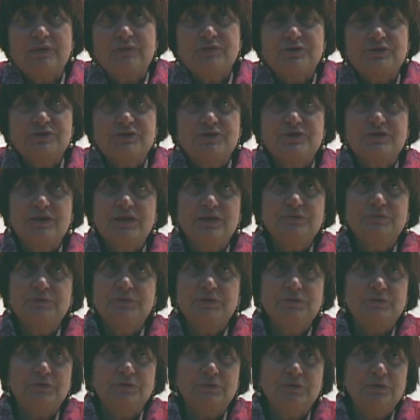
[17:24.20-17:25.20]
after, she said,
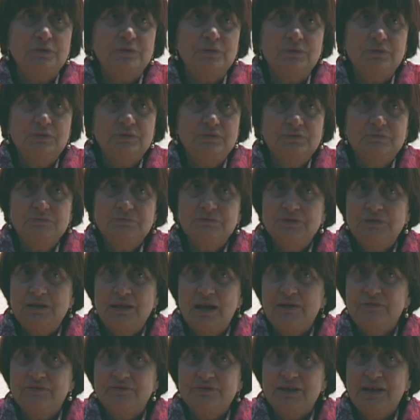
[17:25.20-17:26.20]
we all, we
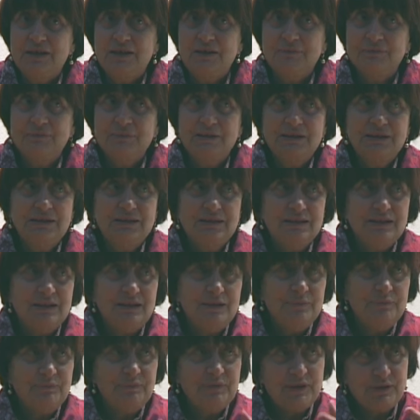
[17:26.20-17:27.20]
have time
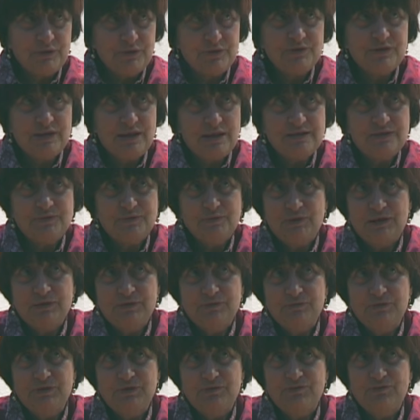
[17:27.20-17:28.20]
because that's
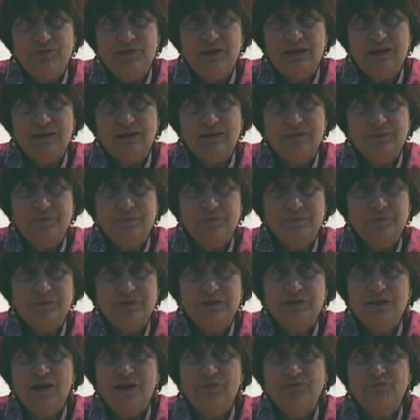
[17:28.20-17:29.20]
what we feel. We
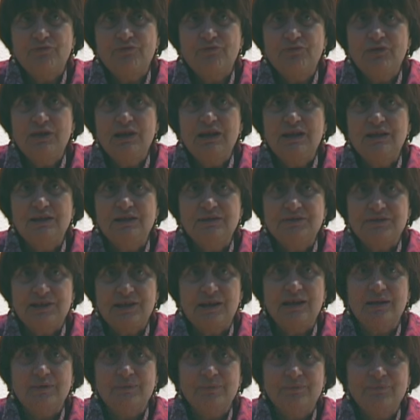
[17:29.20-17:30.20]
don't feel
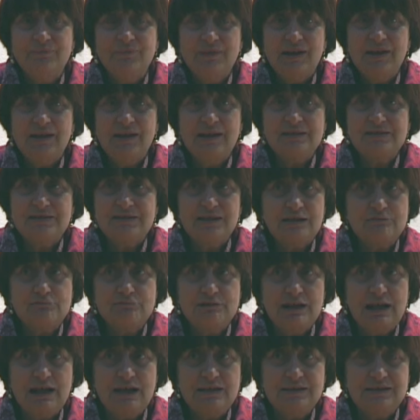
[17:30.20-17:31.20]
time as a
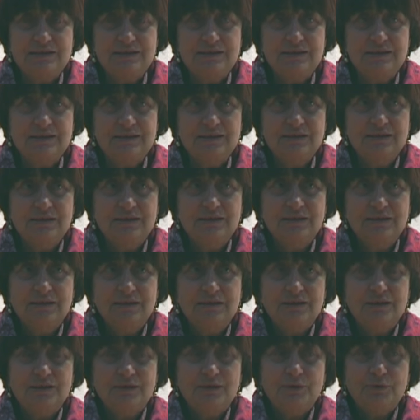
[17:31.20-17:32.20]
reality.
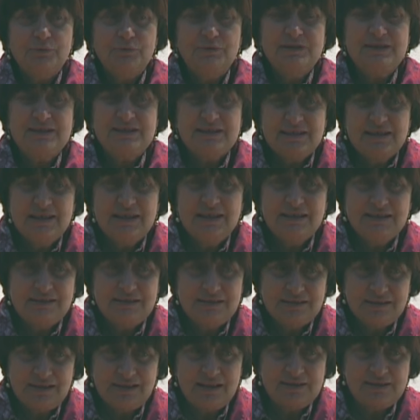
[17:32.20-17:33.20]
We see
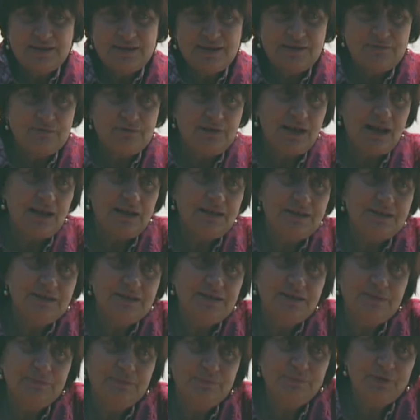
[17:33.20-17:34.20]
it as a
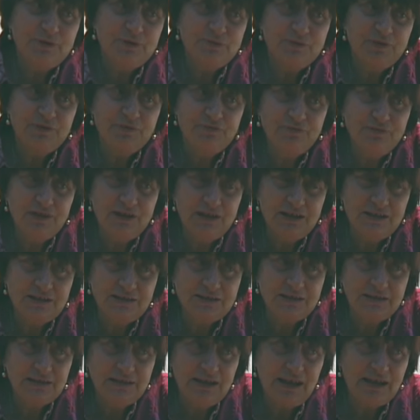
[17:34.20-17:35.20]
reality, but we feel it
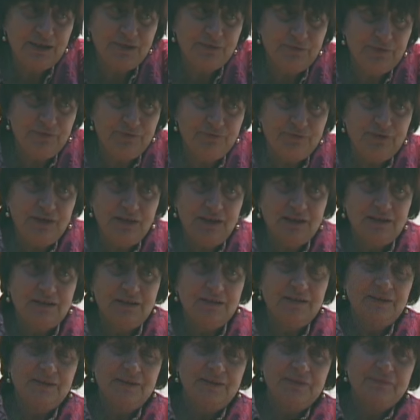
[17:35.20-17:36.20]
like we feel,
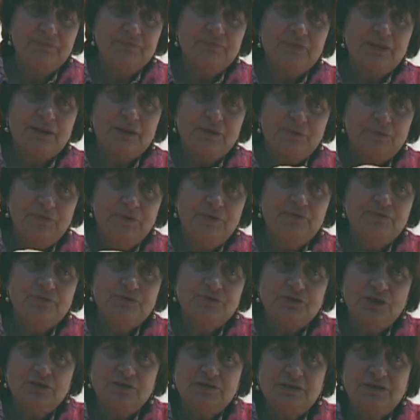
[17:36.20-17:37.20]

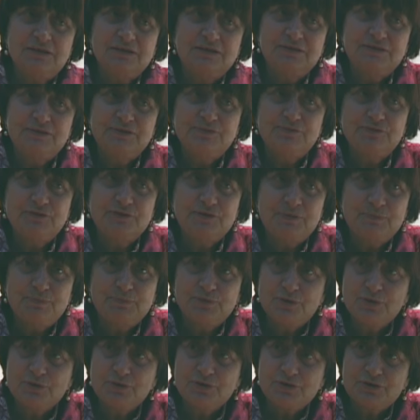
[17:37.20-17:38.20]
with totally different
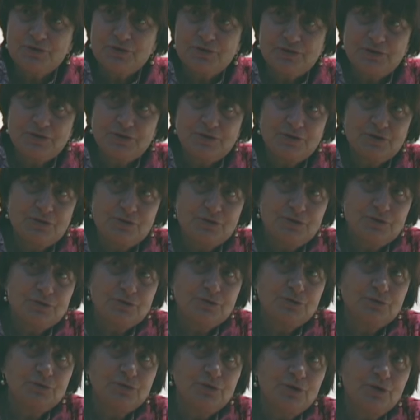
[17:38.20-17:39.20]
approaches
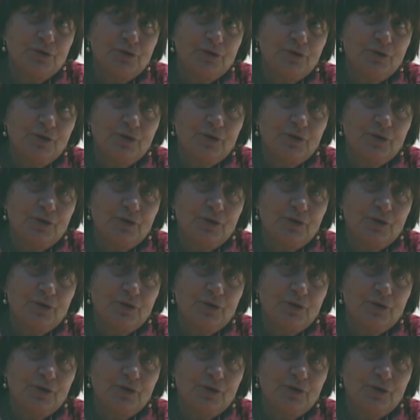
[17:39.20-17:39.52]
to the